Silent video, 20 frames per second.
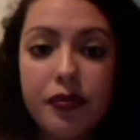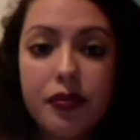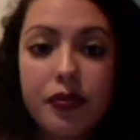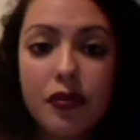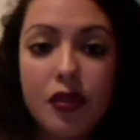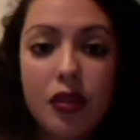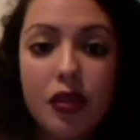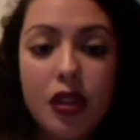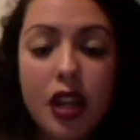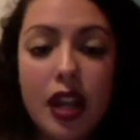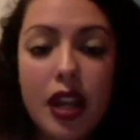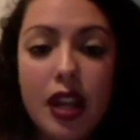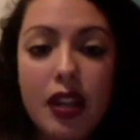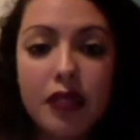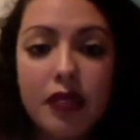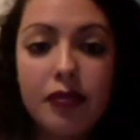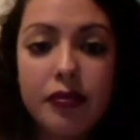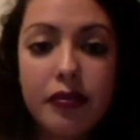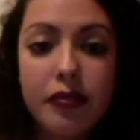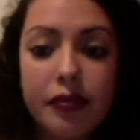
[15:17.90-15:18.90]
Okay?
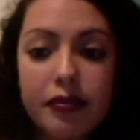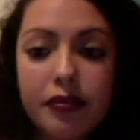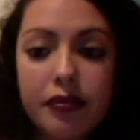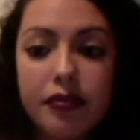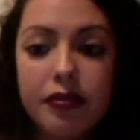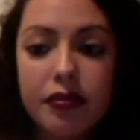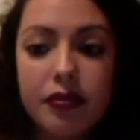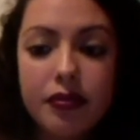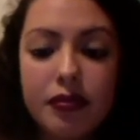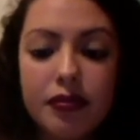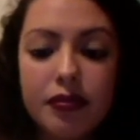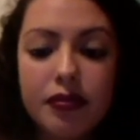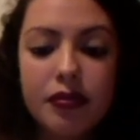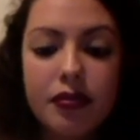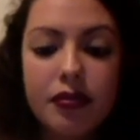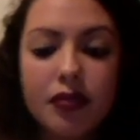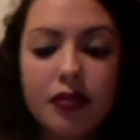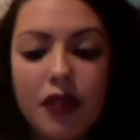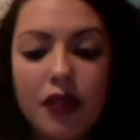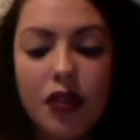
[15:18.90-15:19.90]

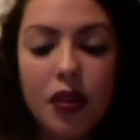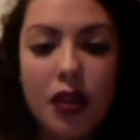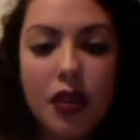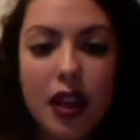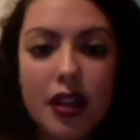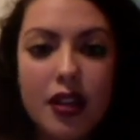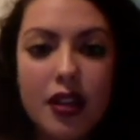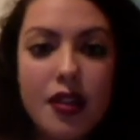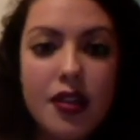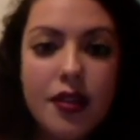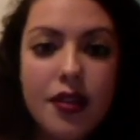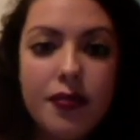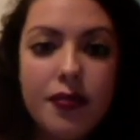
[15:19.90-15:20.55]
Love you guys.